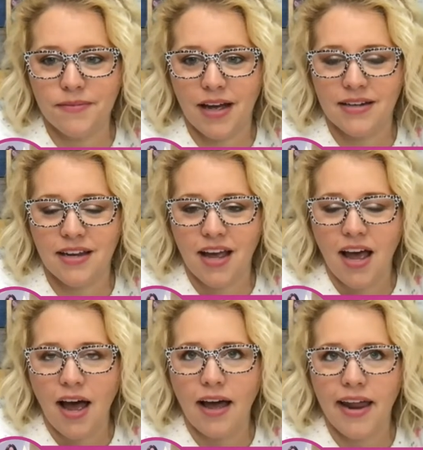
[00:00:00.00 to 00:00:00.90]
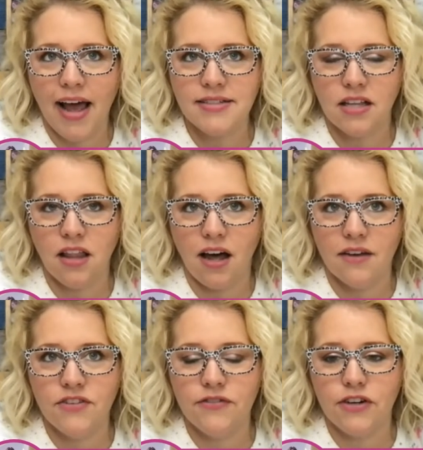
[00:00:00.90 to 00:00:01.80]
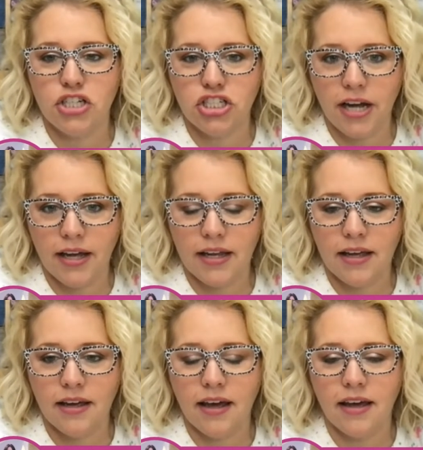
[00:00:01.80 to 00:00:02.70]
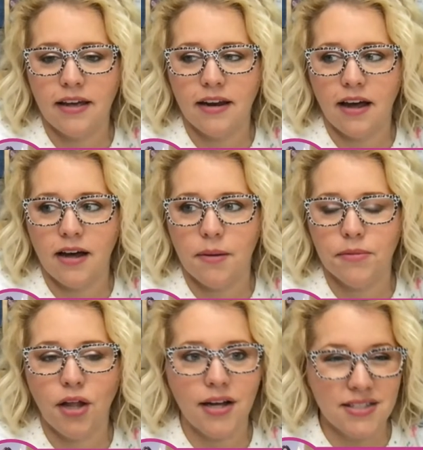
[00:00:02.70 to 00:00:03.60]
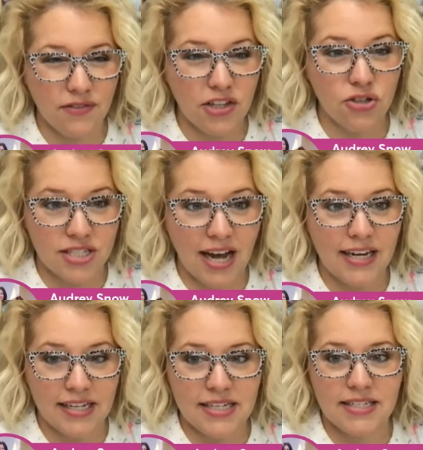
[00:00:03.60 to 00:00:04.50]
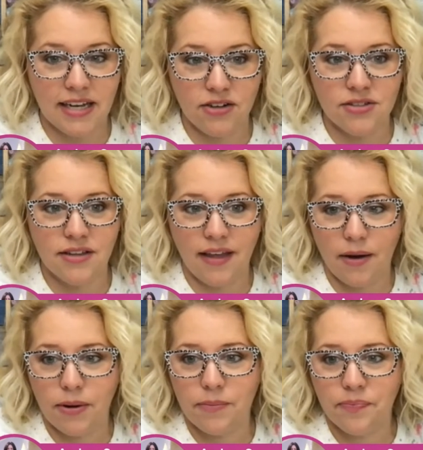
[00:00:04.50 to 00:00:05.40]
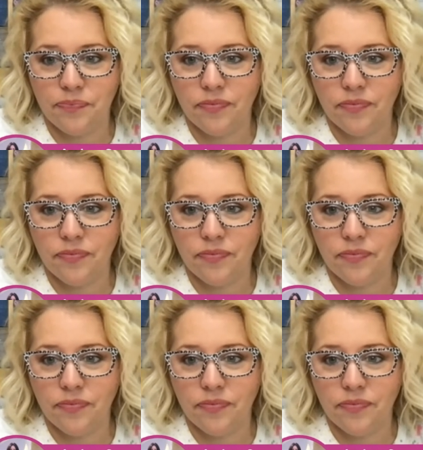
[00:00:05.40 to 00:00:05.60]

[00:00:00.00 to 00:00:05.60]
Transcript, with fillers: I, it has a lot of different shading and um, lots of little tiny details in that one.